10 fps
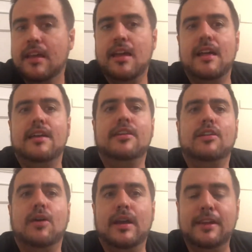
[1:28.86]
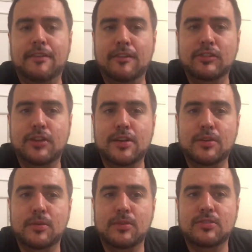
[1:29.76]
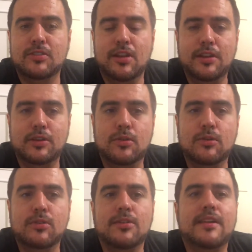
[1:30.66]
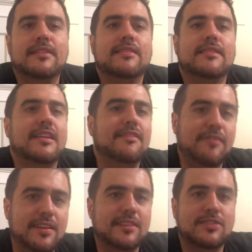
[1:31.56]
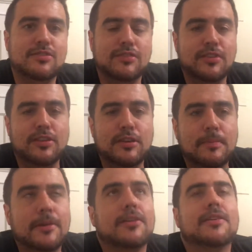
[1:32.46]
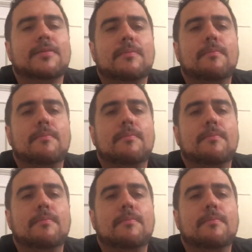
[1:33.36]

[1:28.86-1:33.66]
And, I give every credit in the world to Leinenkugel. They invented this really good beer.